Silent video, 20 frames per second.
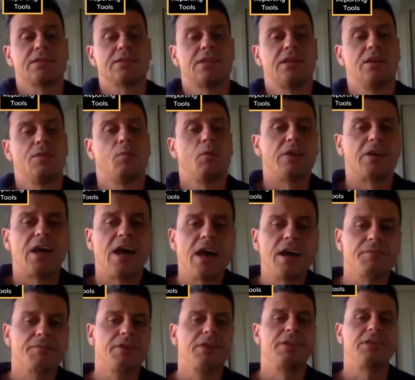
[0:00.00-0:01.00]
Well, you can't
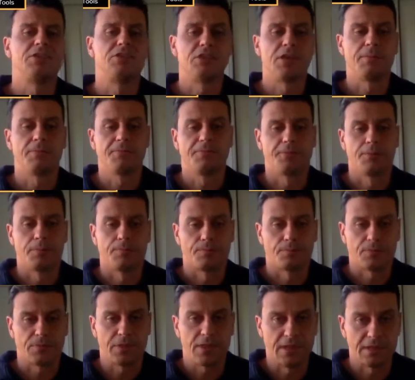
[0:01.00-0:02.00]
really jump from
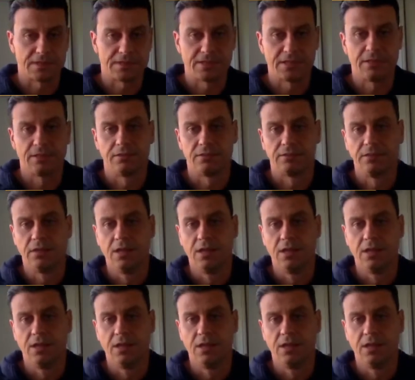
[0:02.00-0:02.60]
Excel